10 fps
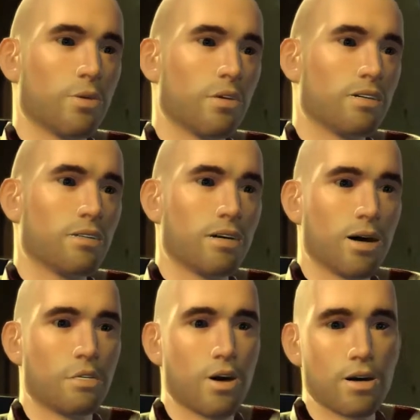You
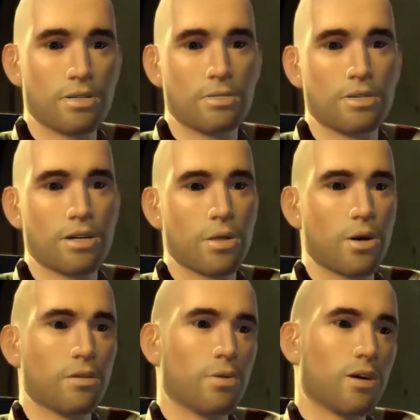really enjoy seeing
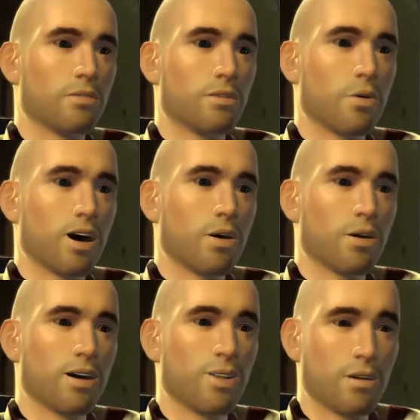what you can get away
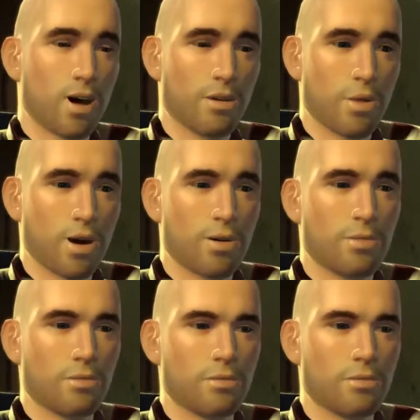with, don't you?